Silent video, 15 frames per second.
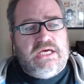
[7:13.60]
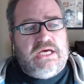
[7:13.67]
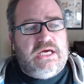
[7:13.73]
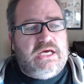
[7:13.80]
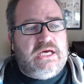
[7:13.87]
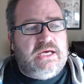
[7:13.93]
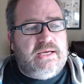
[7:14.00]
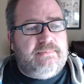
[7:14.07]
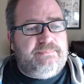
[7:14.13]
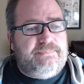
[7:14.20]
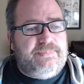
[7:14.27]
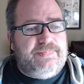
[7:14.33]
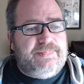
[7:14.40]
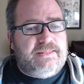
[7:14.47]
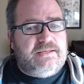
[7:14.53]

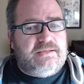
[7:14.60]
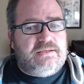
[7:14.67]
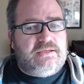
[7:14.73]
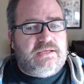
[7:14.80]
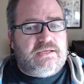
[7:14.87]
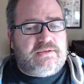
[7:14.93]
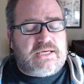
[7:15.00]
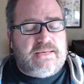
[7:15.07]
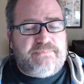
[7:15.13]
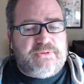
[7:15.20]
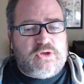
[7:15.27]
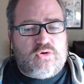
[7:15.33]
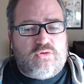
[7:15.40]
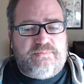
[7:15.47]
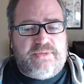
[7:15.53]
a company
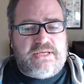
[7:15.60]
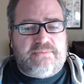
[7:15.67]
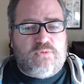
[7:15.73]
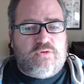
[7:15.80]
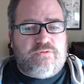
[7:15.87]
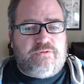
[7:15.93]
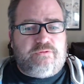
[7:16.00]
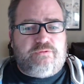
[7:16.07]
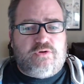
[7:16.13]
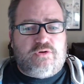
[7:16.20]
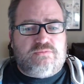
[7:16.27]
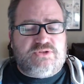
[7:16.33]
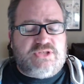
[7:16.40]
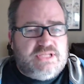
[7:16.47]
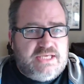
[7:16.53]
called Metamorphic
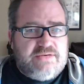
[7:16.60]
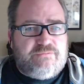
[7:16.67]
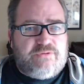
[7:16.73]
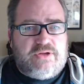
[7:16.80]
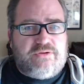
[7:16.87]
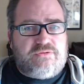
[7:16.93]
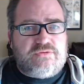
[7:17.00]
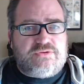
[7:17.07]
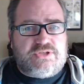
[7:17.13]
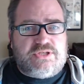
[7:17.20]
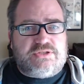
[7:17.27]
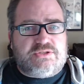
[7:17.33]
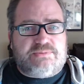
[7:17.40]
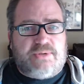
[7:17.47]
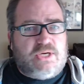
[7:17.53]
Films, and they fund through Seed
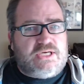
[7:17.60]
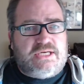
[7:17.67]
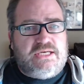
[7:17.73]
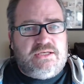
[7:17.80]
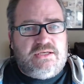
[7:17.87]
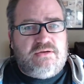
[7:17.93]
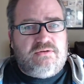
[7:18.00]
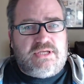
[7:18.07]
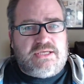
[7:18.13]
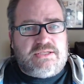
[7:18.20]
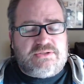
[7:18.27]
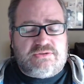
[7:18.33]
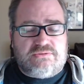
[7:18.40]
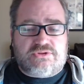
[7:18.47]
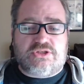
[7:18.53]
and Spark. I didn't know that.
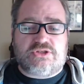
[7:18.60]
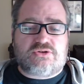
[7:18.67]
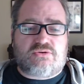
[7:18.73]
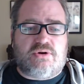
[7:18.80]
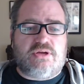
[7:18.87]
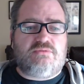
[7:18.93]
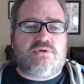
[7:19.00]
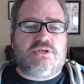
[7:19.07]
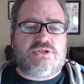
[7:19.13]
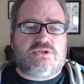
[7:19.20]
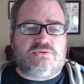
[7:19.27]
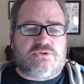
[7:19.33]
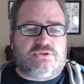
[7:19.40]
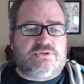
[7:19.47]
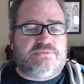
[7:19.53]
So it's this great
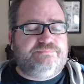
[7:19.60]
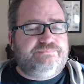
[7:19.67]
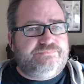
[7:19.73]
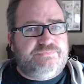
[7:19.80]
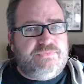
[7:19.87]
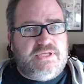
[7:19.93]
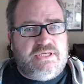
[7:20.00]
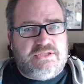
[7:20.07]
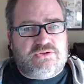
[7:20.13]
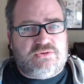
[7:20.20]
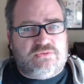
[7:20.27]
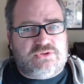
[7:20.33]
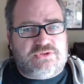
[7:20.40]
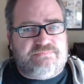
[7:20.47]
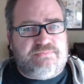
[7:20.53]
resource. It's
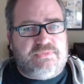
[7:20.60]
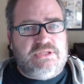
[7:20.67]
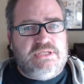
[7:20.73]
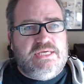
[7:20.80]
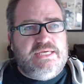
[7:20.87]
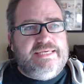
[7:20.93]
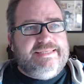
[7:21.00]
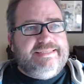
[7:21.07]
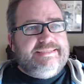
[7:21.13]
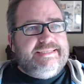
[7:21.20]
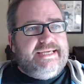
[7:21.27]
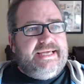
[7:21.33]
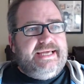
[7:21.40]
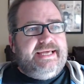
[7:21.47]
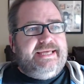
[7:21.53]
awesome.
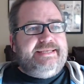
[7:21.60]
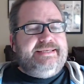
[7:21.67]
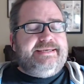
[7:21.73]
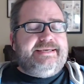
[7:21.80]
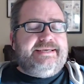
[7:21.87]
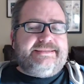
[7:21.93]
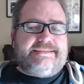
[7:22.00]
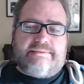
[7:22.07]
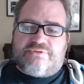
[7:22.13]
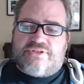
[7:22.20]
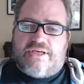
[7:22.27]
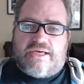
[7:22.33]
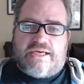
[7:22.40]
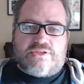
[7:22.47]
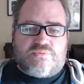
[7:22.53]
And that was
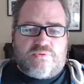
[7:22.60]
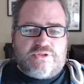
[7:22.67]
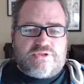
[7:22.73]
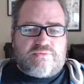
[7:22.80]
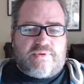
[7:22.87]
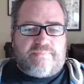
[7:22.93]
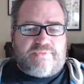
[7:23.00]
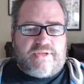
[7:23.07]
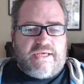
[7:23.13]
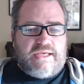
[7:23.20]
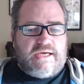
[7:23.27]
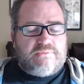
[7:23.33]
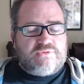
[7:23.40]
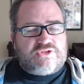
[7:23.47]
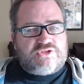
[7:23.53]
it. I just wanted to update.
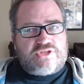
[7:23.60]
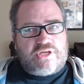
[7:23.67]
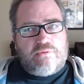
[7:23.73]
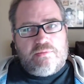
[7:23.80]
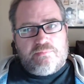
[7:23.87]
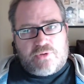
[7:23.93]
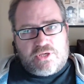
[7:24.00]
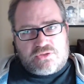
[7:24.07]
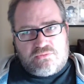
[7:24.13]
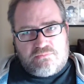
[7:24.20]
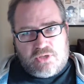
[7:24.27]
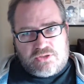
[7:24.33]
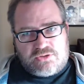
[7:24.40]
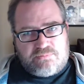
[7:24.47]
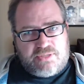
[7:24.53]
I was so impressed with
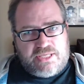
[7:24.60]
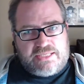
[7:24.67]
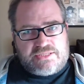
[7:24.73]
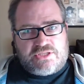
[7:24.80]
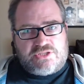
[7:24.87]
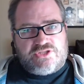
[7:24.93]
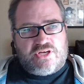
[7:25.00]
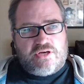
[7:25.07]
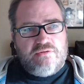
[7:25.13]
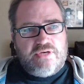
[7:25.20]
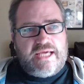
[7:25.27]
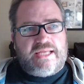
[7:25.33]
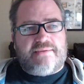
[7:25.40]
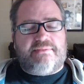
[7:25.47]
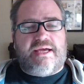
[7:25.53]
Mark Duplass. I totally
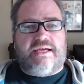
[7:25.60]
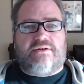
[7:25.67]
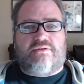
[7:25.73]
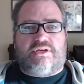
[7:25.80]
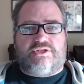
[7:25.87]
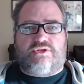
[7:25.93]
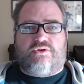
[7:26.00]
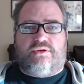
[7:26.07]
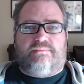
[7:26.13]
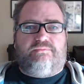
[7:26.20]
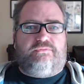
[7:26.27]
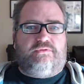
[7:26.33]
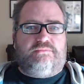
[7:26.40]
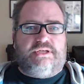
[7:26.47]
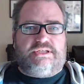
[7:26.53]
had a man crush on him
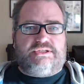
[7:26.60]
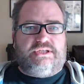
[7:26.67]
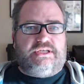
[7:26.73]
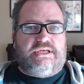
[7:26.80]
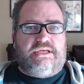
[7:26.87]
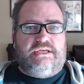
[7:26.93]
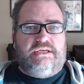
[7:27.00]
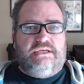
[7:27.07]
from yesterday.